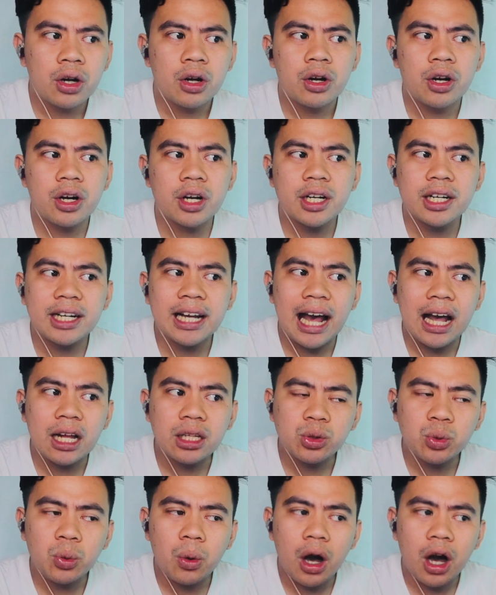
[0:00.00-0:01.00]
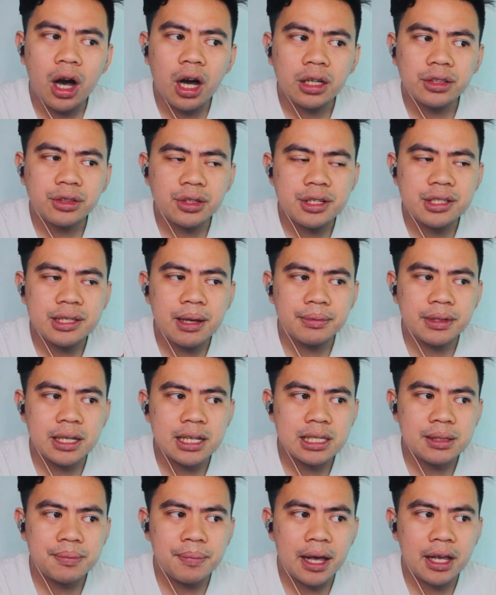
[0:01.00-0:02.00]
Her catwalk, there's
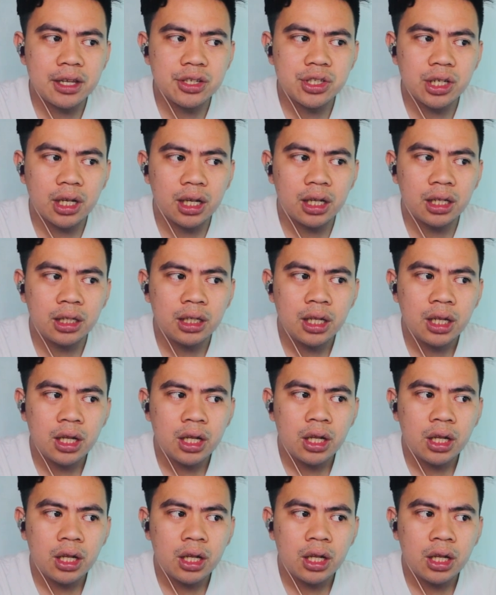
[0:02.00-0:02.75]
something special.